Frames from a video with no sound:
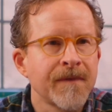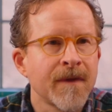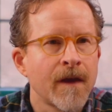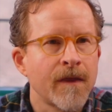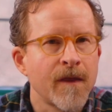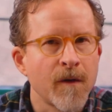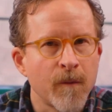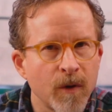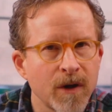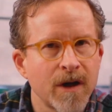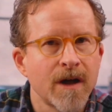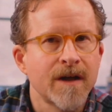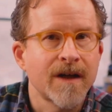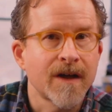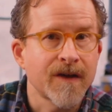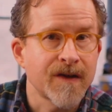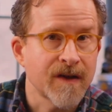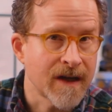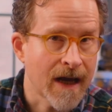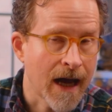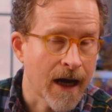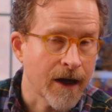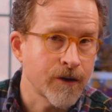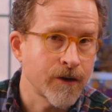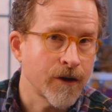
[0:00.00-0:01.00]
the Buddha
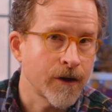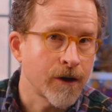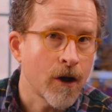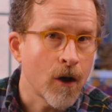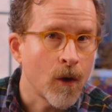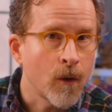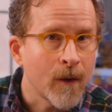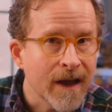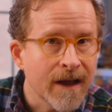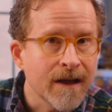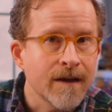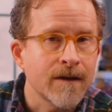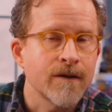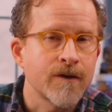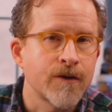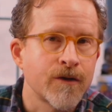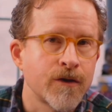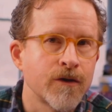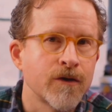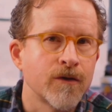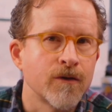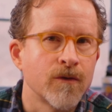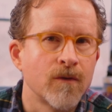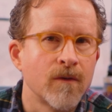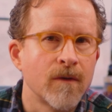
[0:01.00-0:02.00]
doesn't actually go
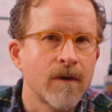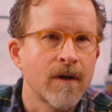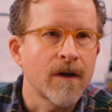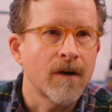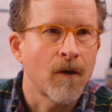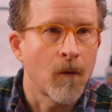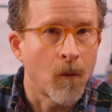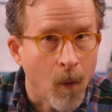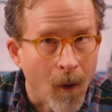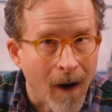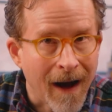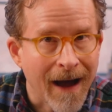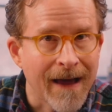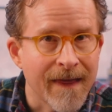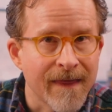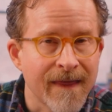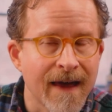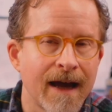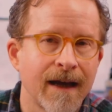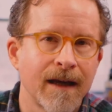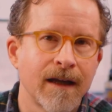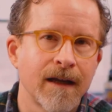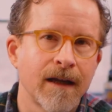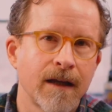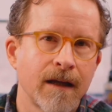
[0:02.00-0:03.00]
into why
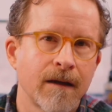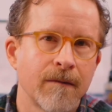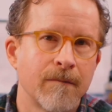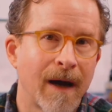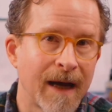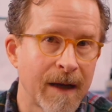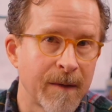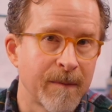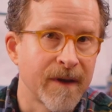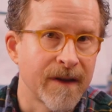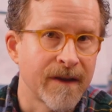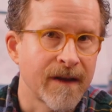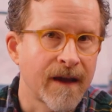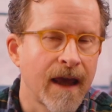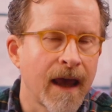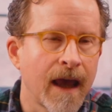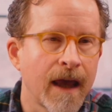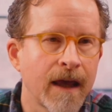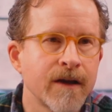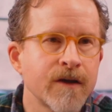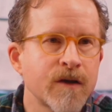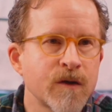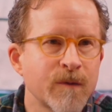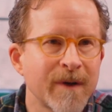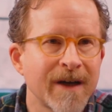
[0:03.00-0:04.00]
that might be the case,